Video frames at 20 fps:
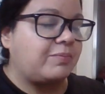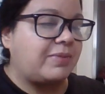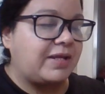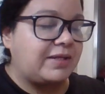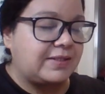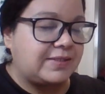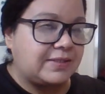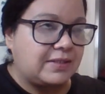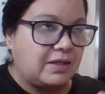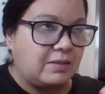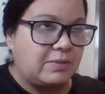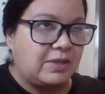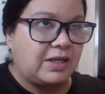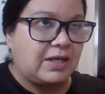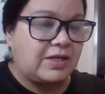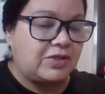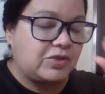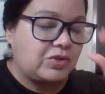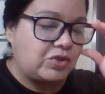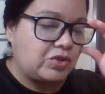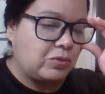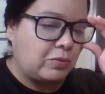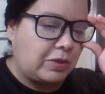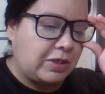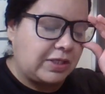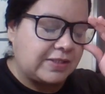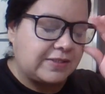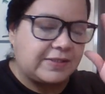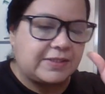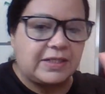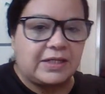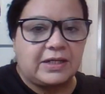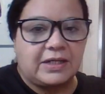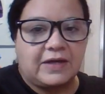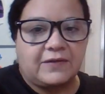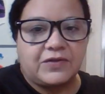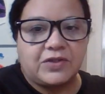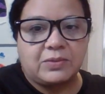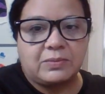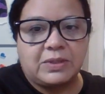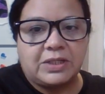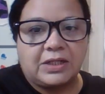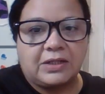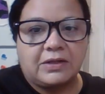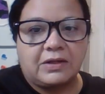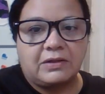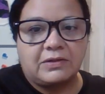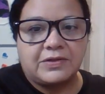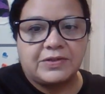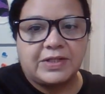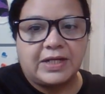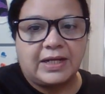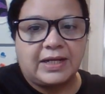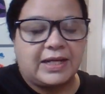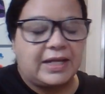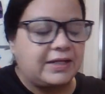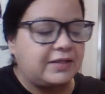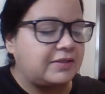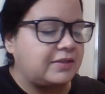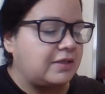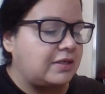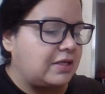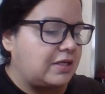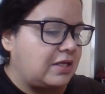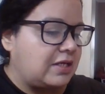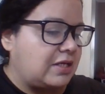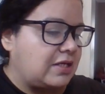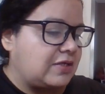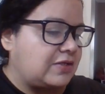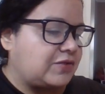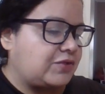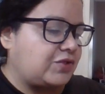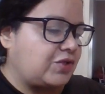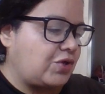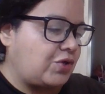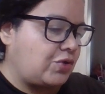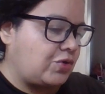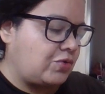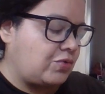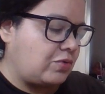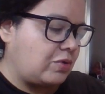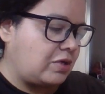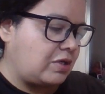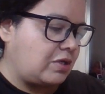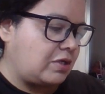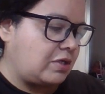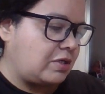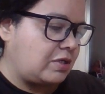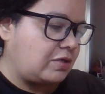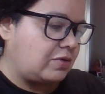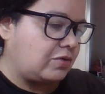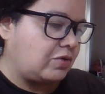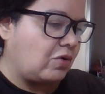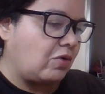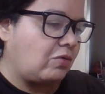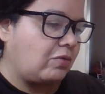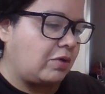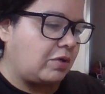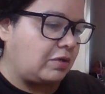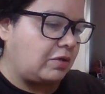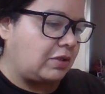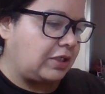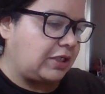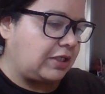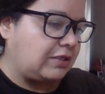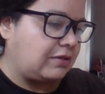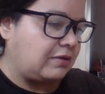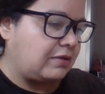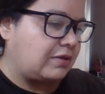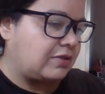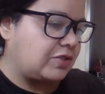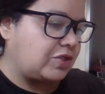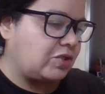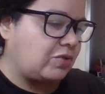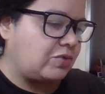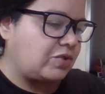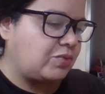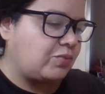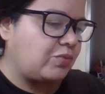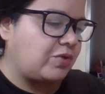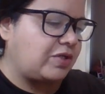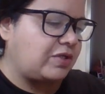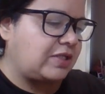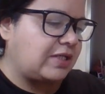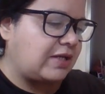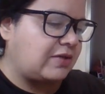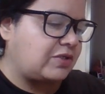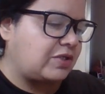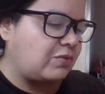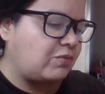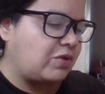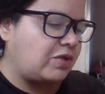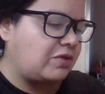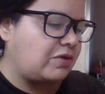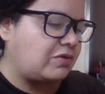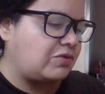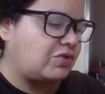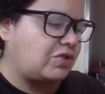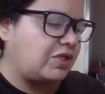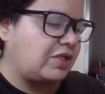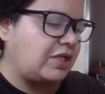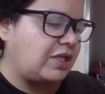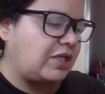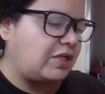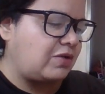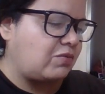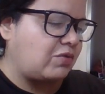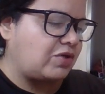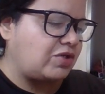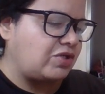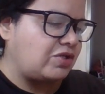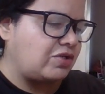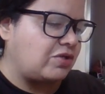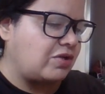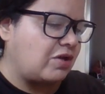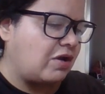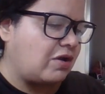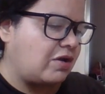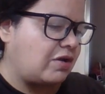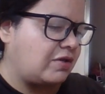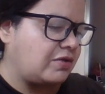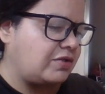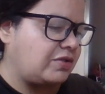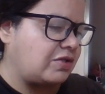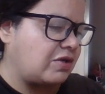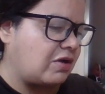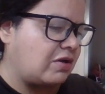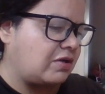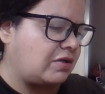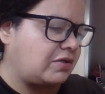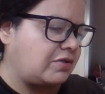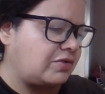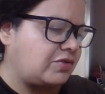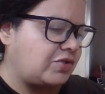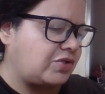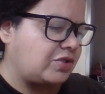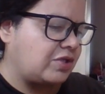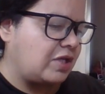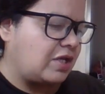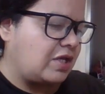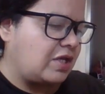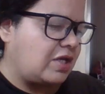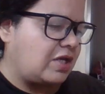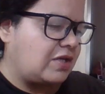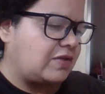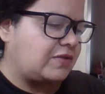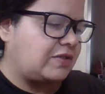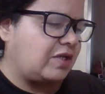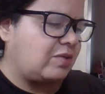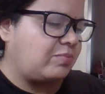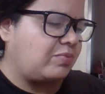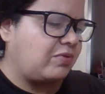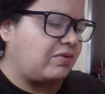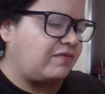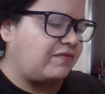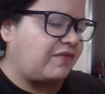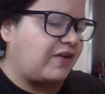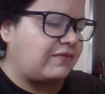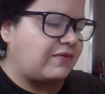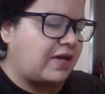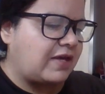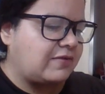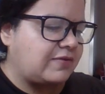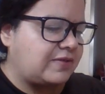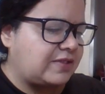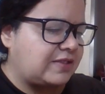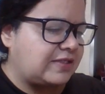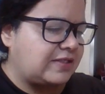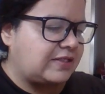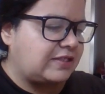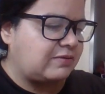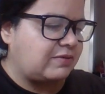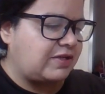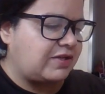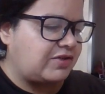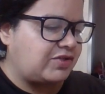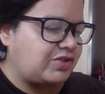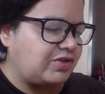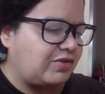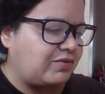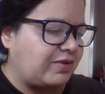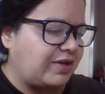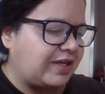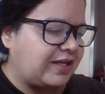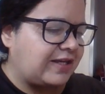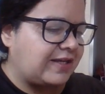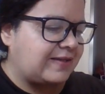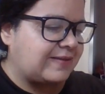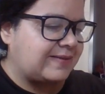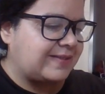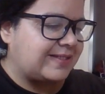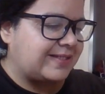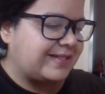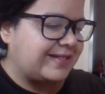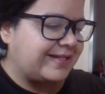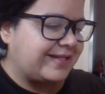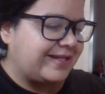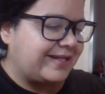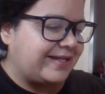By the time I got to Joann's, they didn't have too many colors I liked. So go early. So it's 1,181 yards, 10.5 ounces, 300 grams,